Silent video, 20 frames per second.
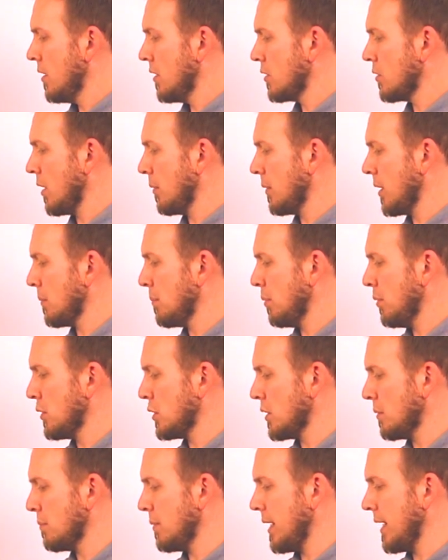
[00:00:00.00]
So I want to
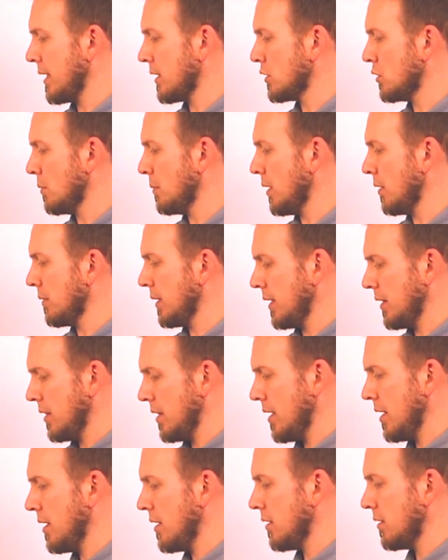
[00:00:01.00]
push it back to about right
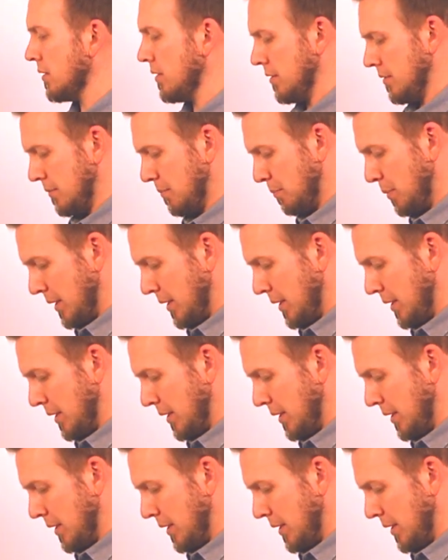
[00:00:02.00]
there,